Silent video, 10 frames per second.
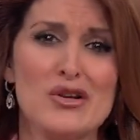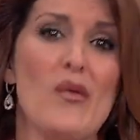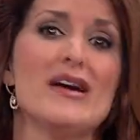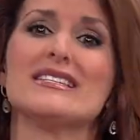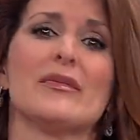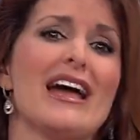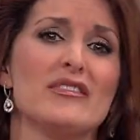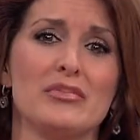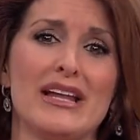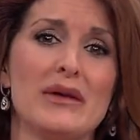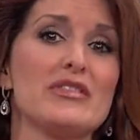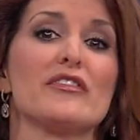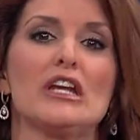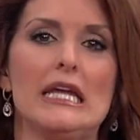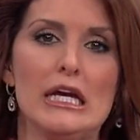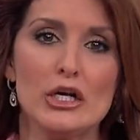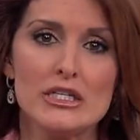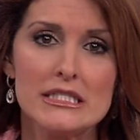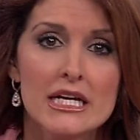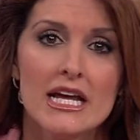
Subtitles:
toys that we haven't played with for years,